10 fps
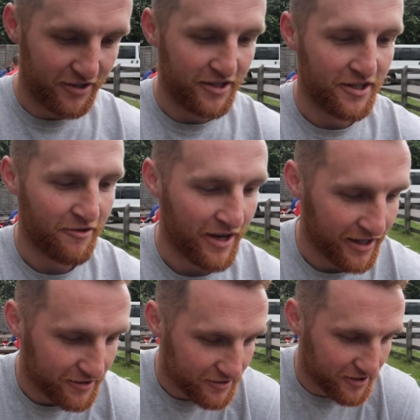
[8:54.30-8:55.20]
Tunisia,
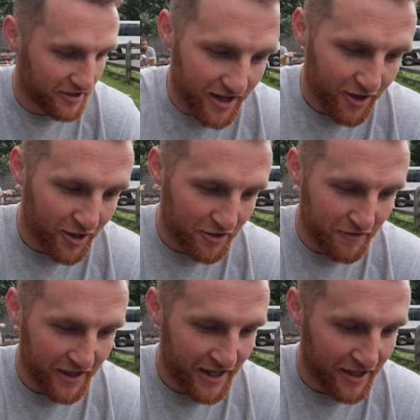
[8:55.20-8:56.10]
England. I like to
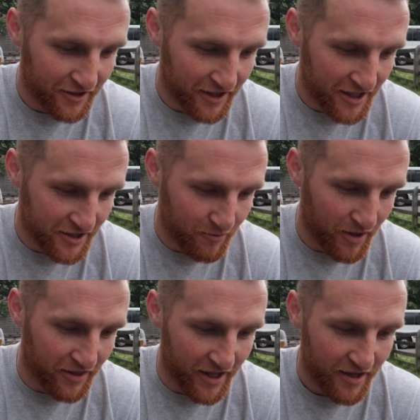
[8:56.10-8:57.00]
think England an easy
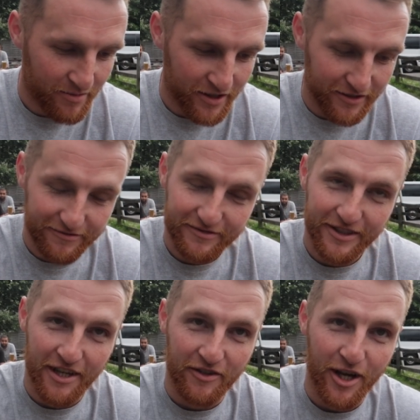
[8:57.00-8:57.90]
win now, but
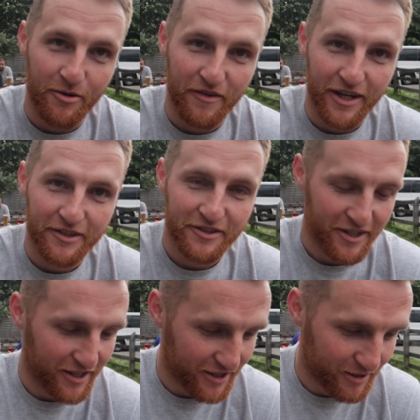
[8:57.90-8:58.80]
you never know with England, do
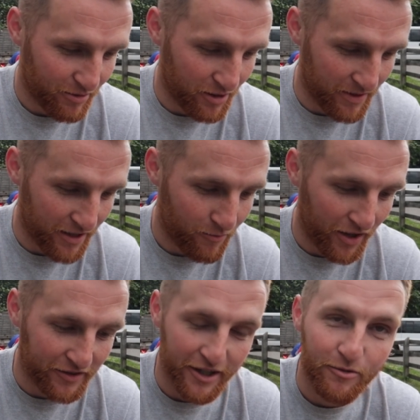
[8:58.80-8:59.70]
you? It's probably be a
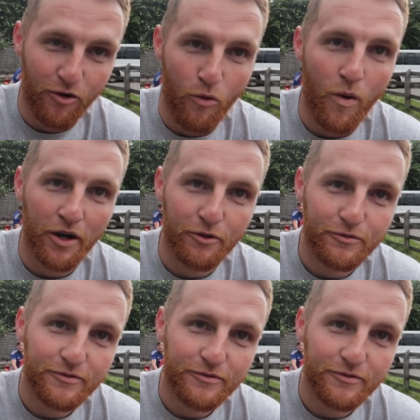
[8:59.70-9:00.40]
1-0 or a 1-0.